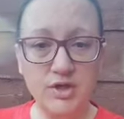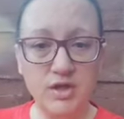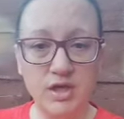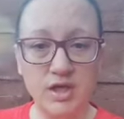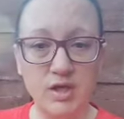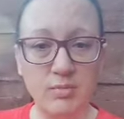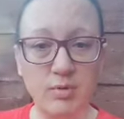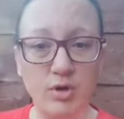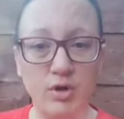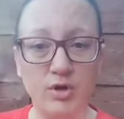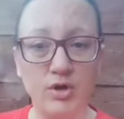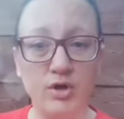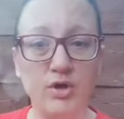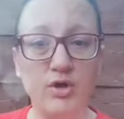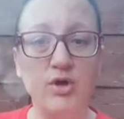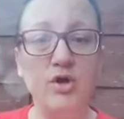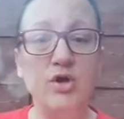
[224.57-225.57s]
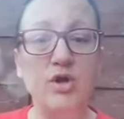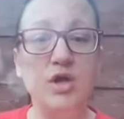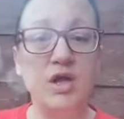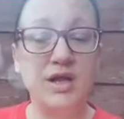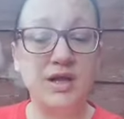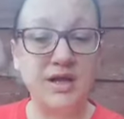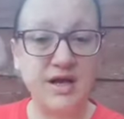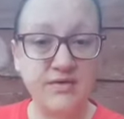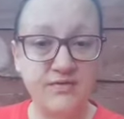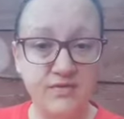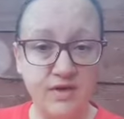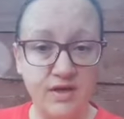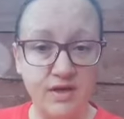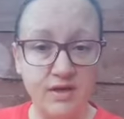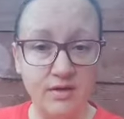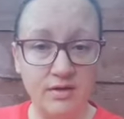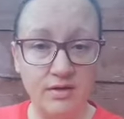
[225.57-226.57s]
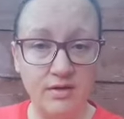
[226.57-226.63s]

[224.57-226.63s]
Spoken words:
keep on laughing,